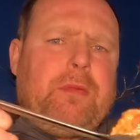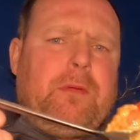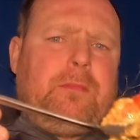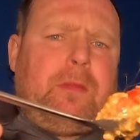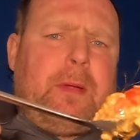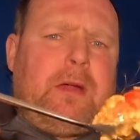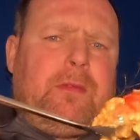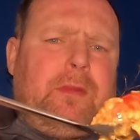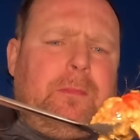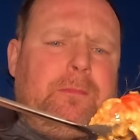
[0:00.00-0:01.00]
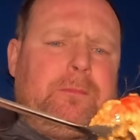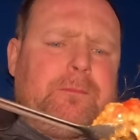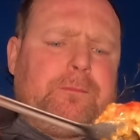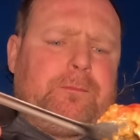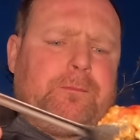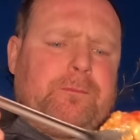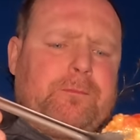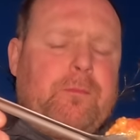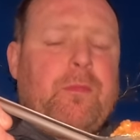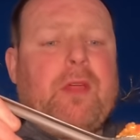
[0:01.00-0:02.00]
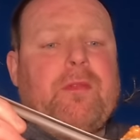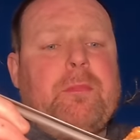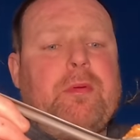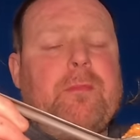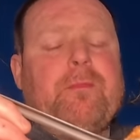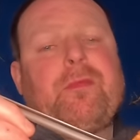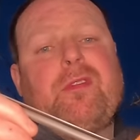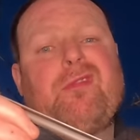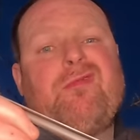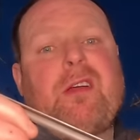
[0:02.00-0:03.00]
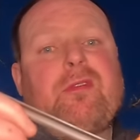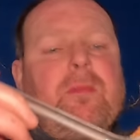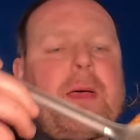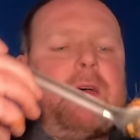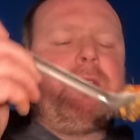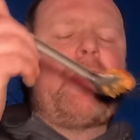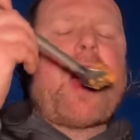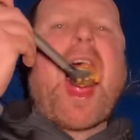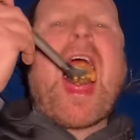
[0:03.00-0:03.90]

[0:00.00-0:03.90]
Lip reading: Plum tomatoes, not even plum, just round tomatoes.